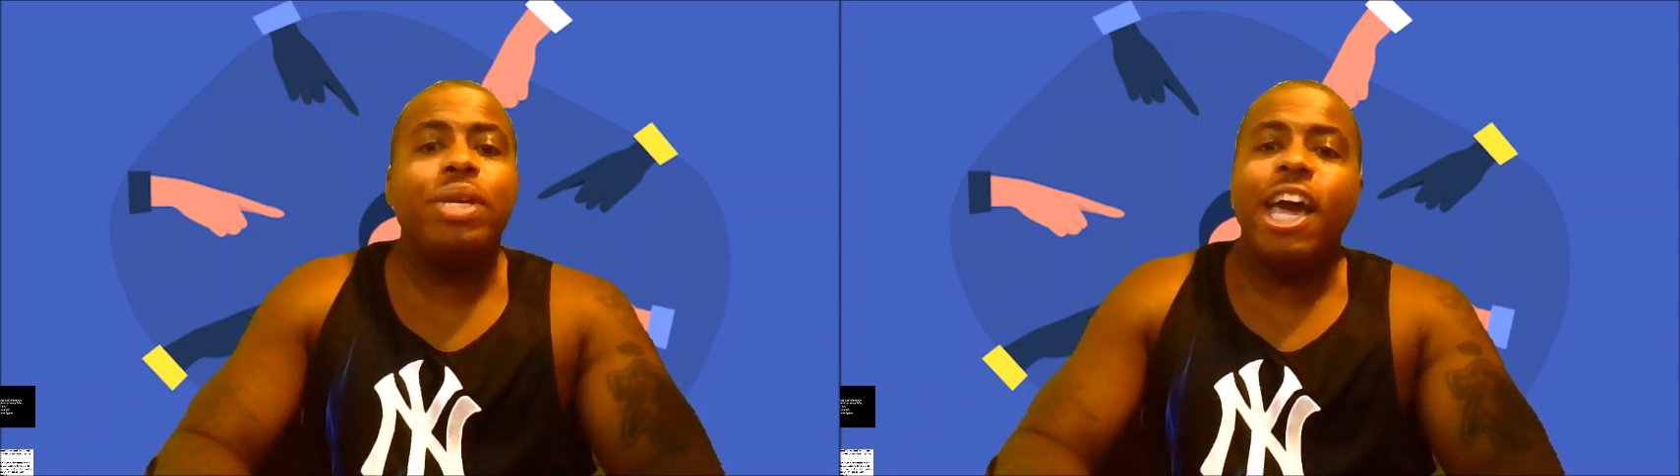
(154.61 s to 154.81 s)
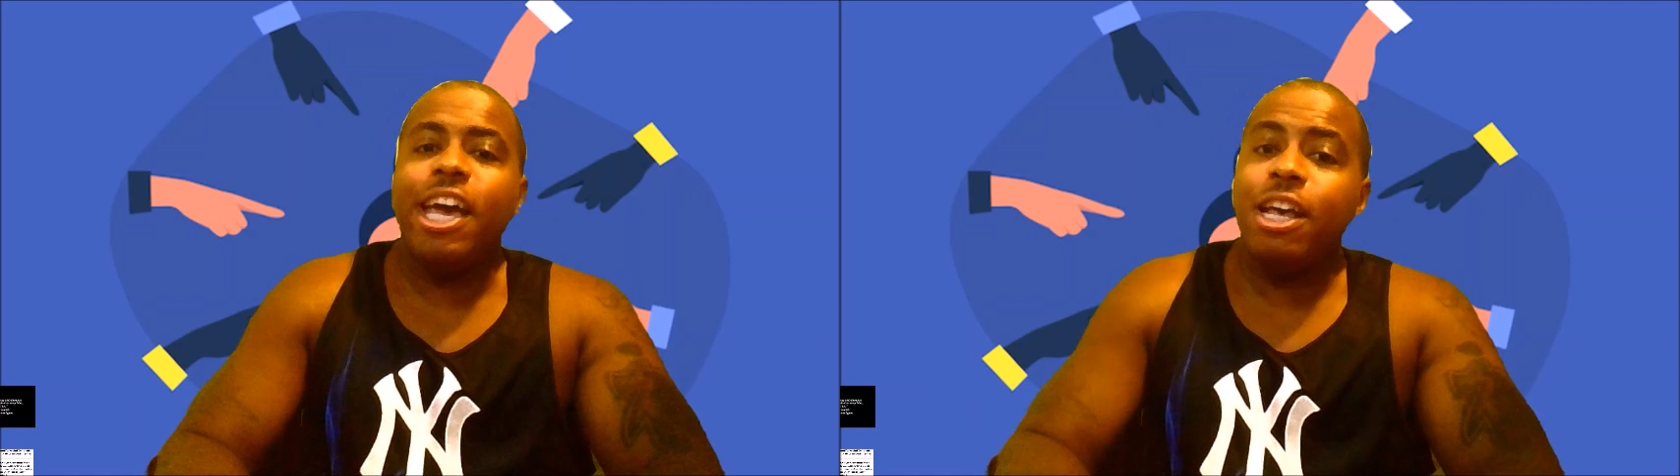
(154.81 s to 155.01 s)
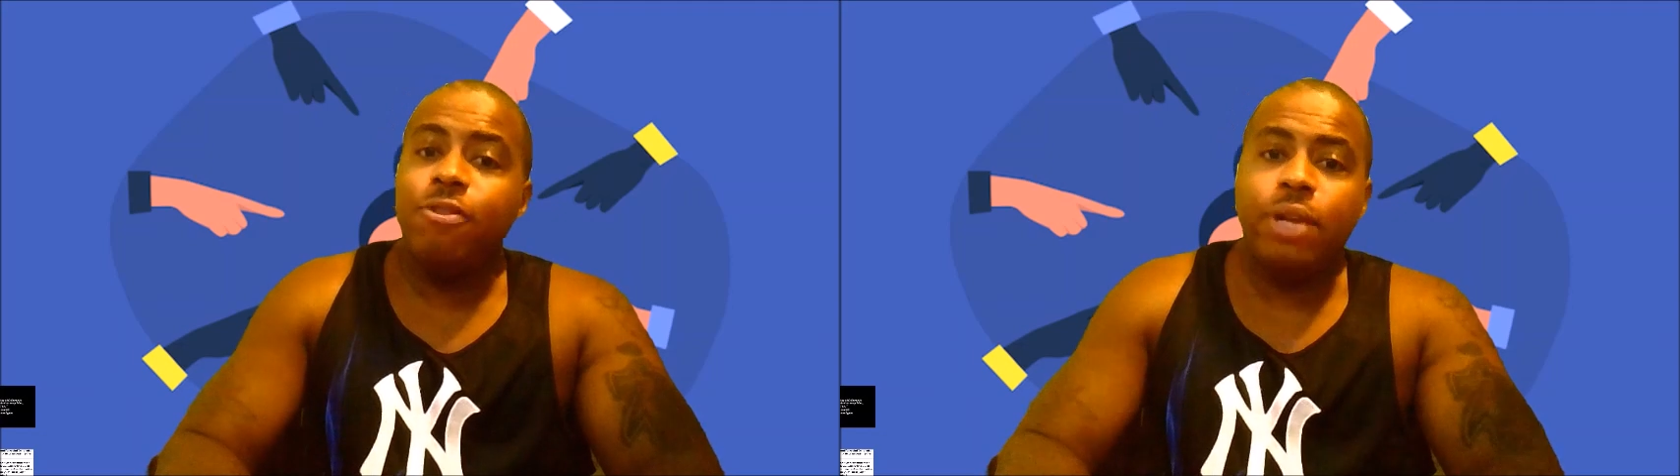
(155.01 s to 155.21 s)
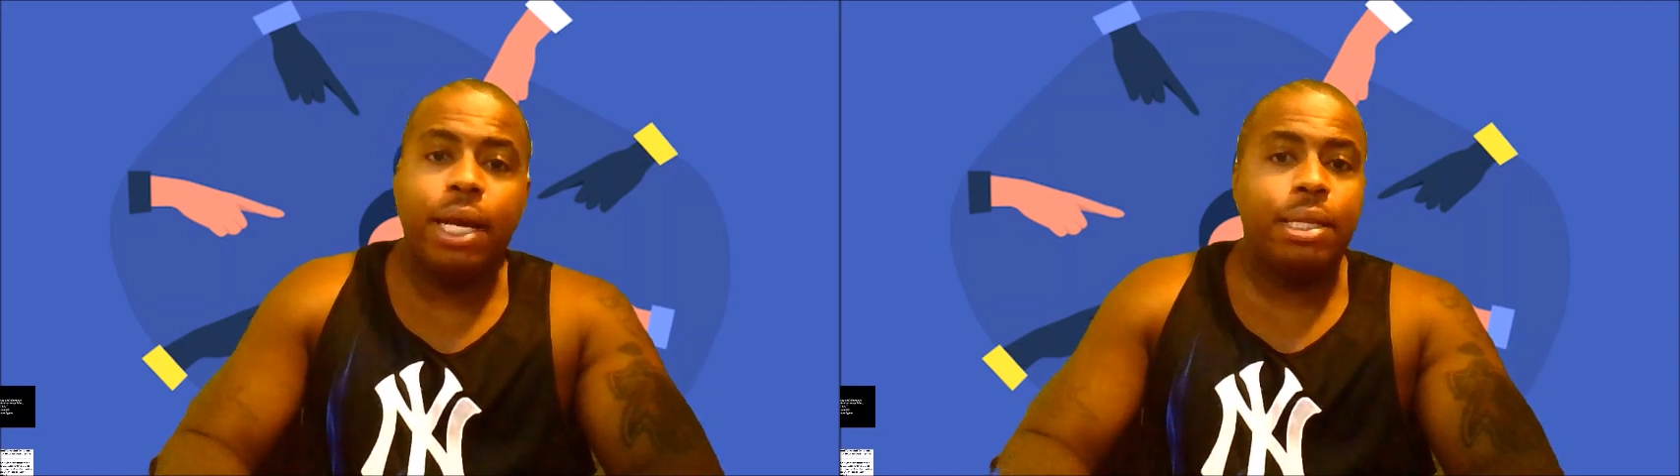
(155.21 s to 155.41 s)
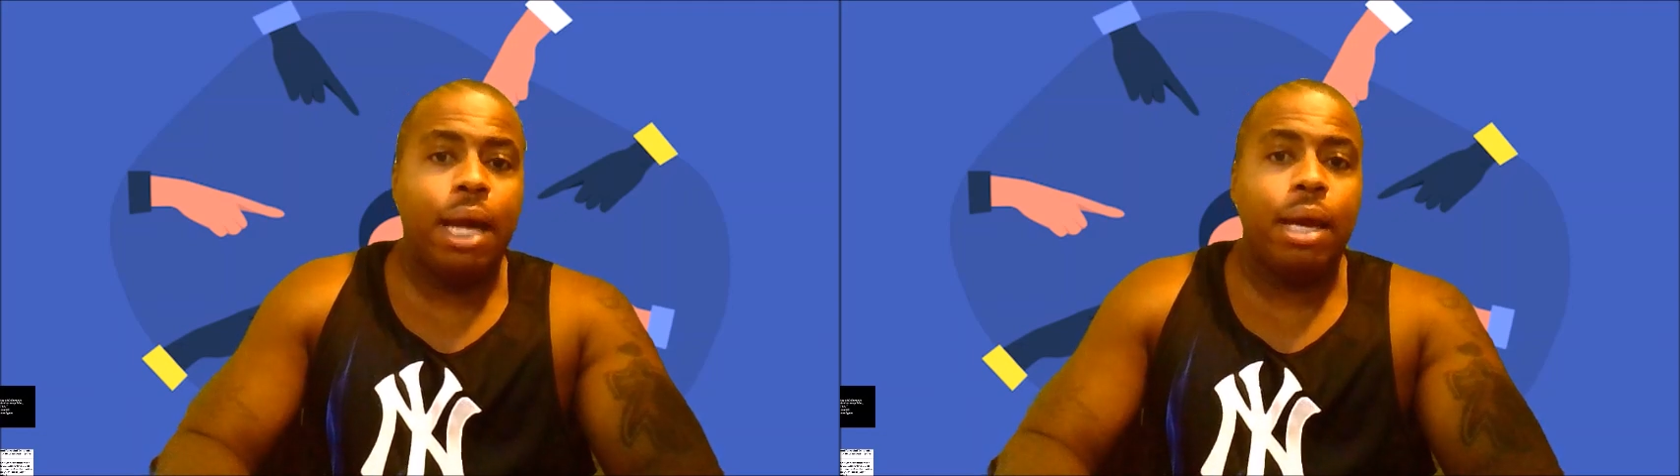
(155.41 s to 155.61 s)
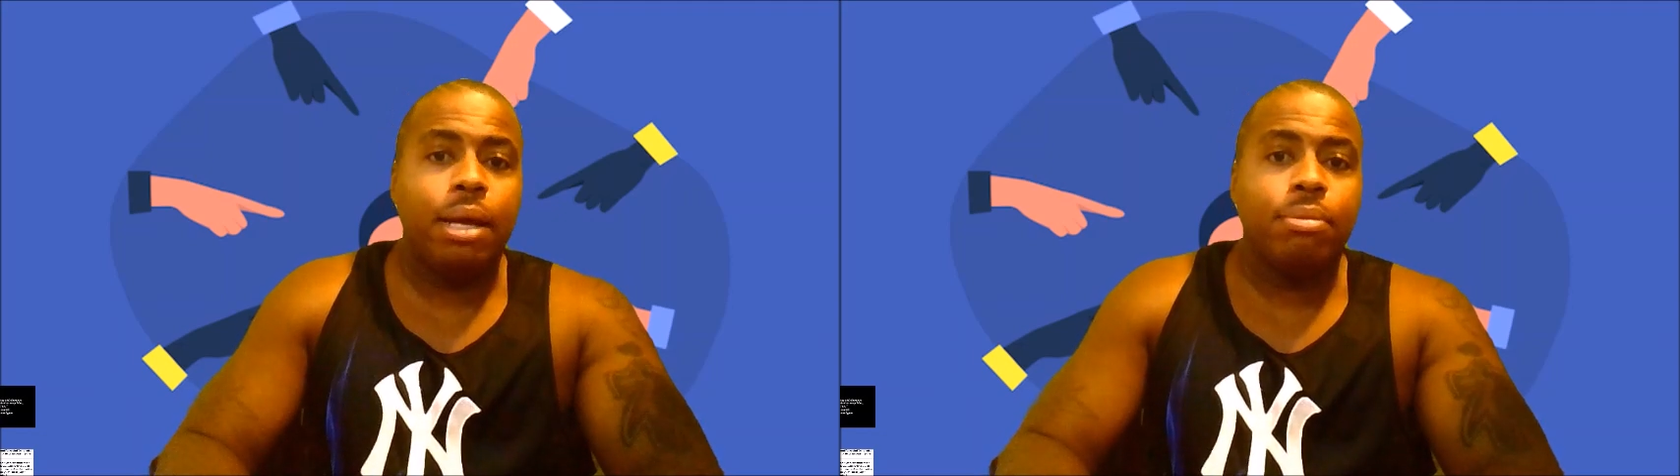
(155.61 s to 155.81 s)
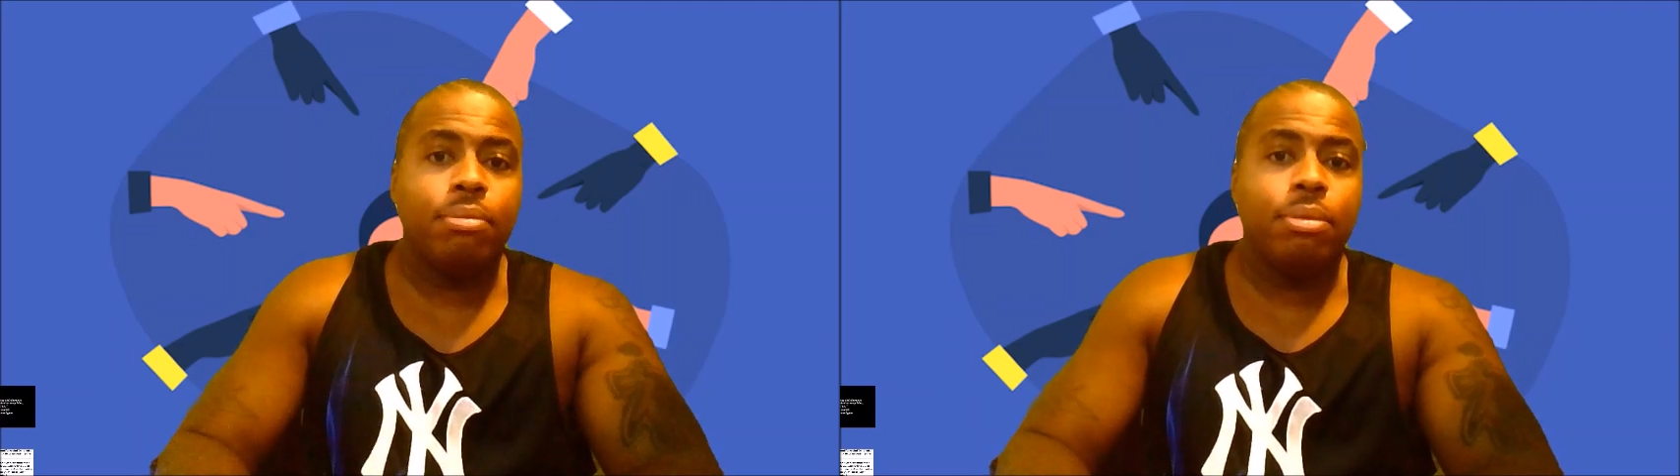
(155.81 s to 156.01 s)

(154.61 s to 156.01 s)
behave like that,